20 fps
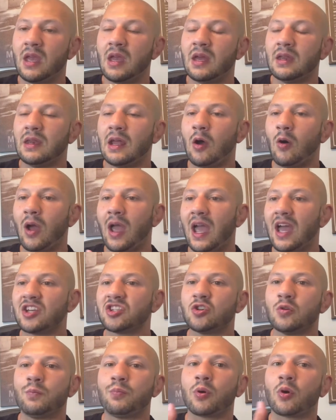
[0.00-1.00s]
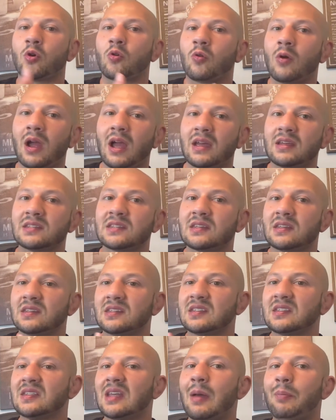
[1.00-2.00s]
Now, as you progress
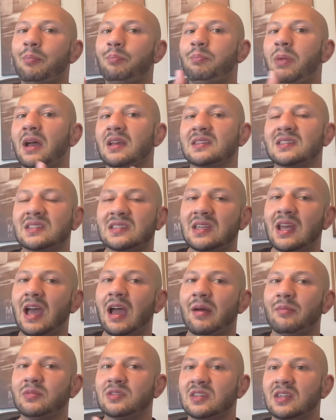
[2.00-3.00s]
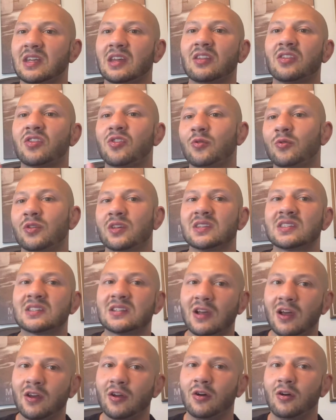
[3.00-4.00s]
step by step to get through this
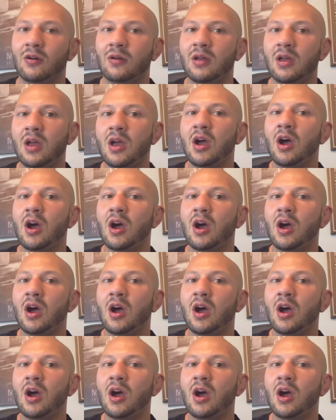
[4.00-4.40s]
tunnel,